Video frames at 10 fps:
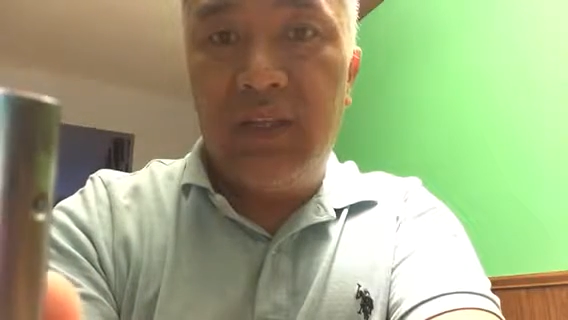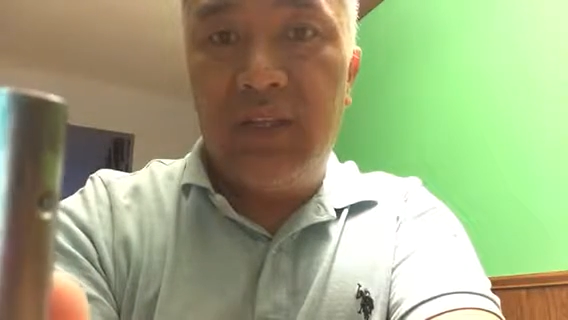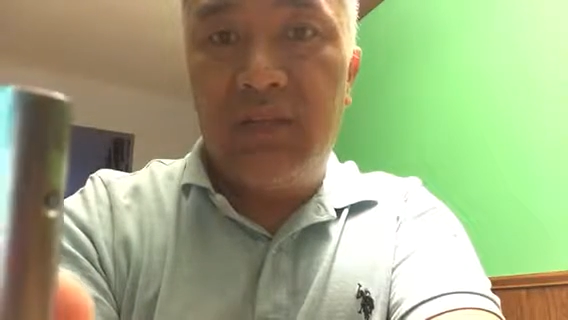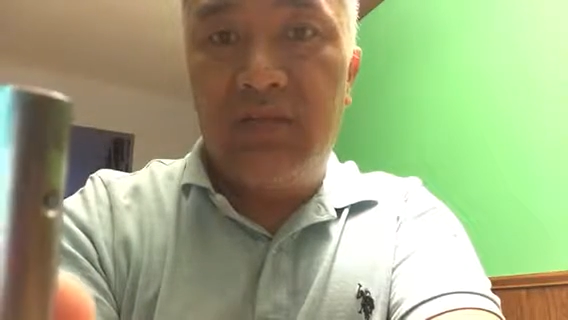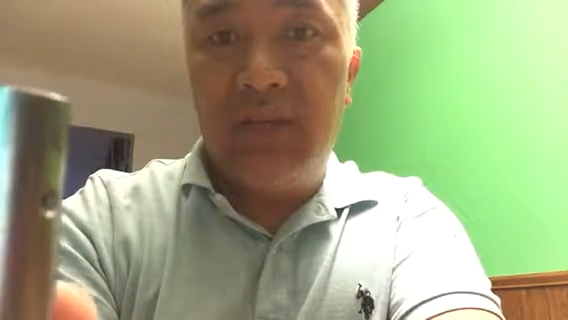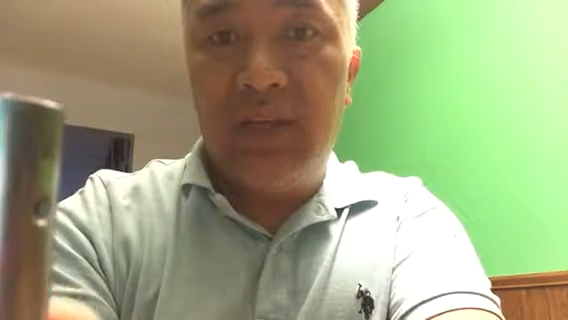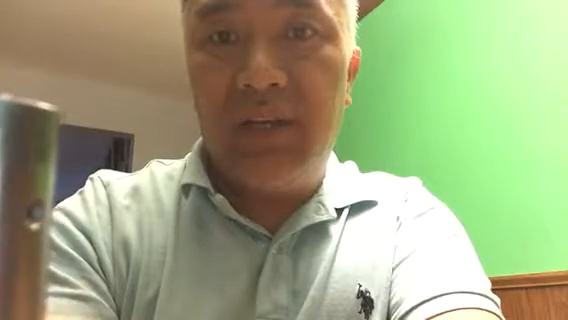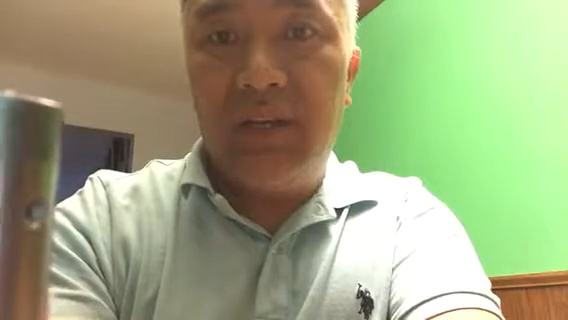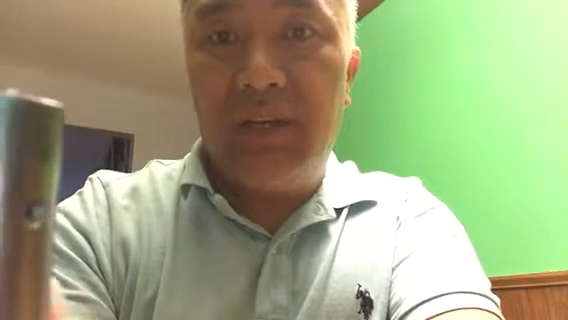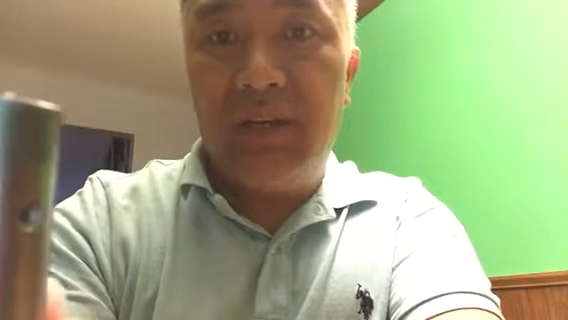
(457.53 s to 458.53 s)
That's
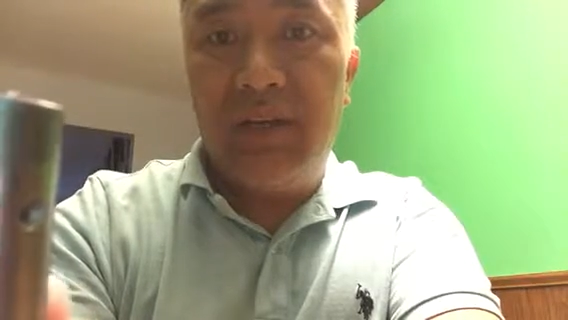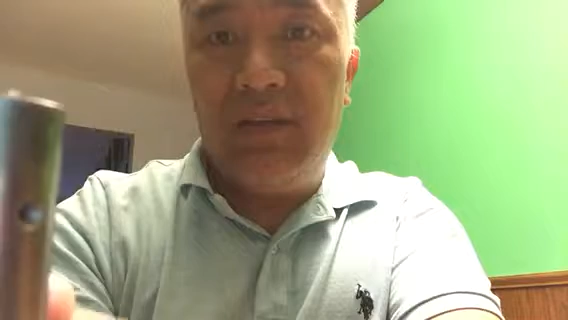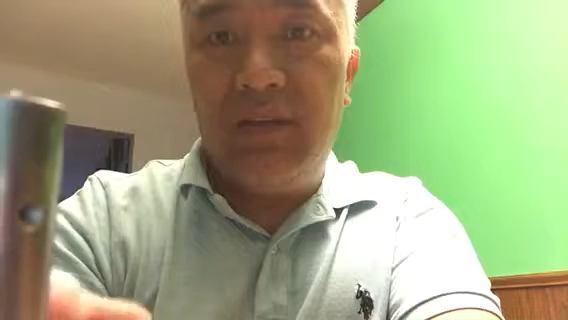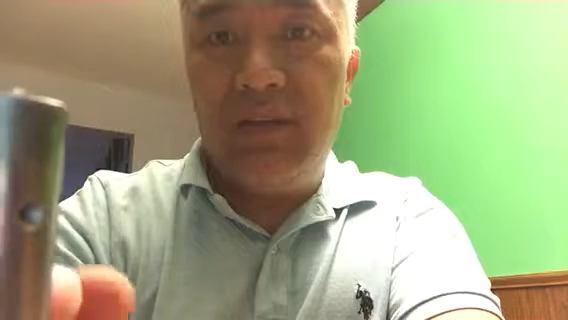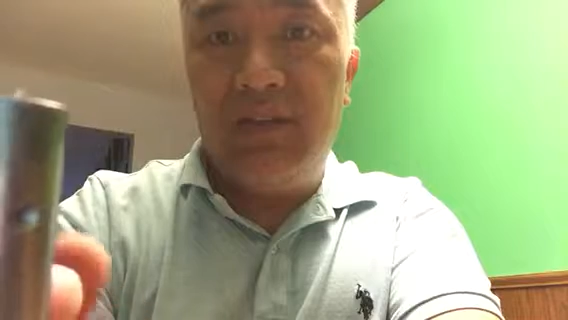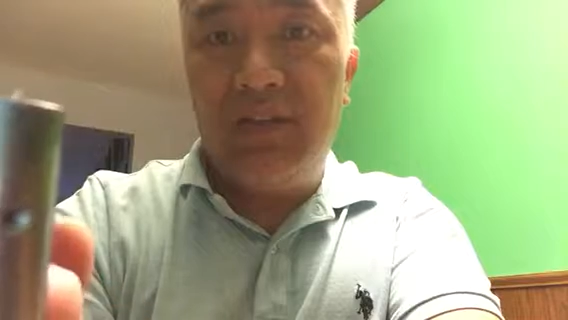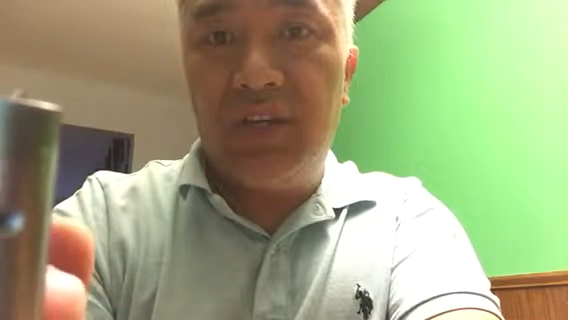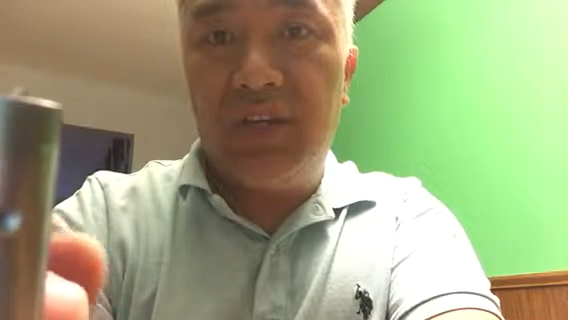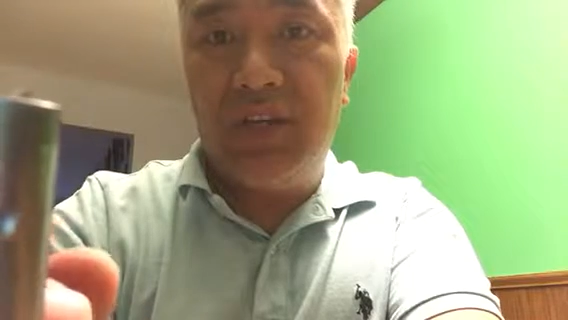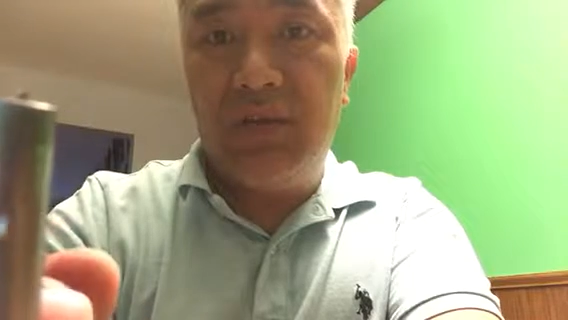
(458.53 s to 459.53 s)
why the
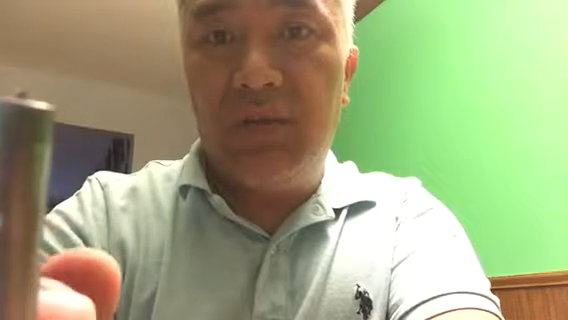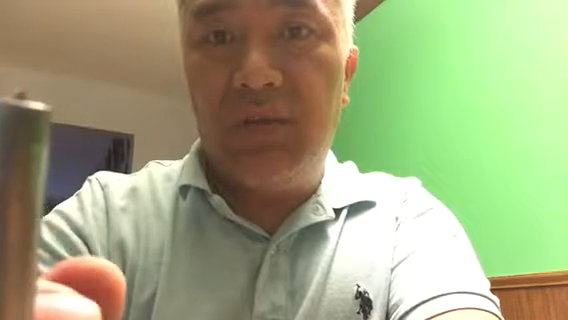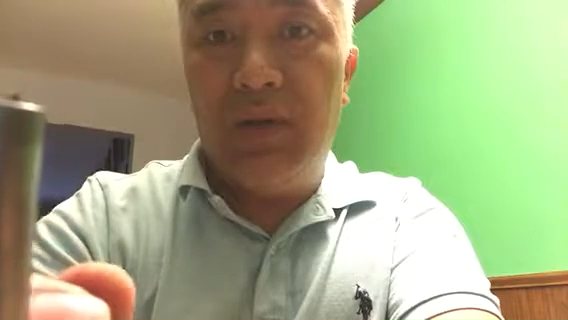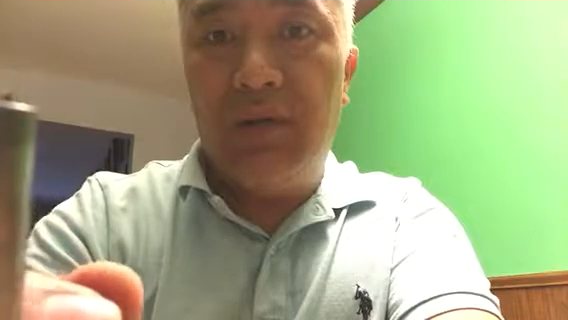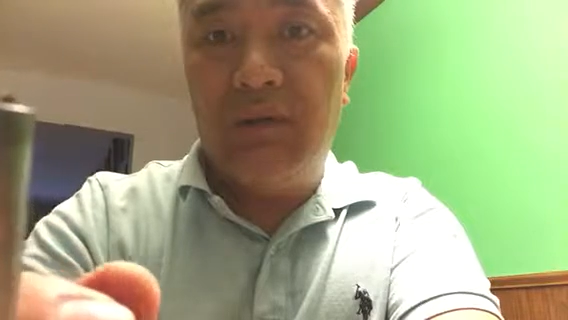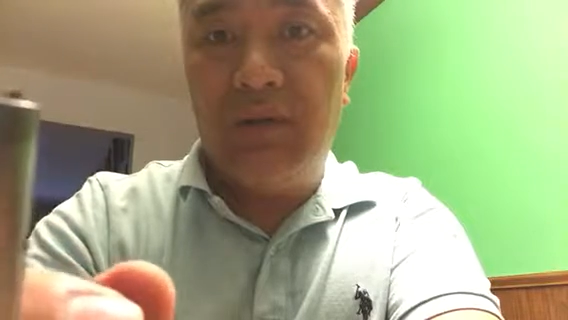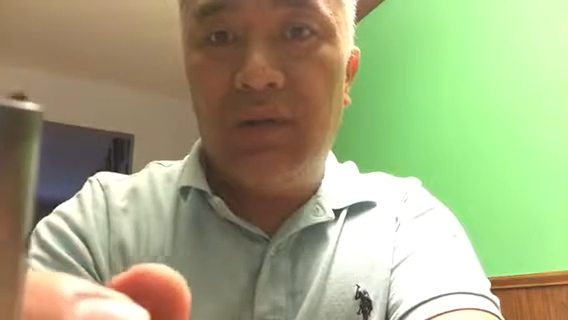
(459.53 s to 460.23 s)
shot didn't go off.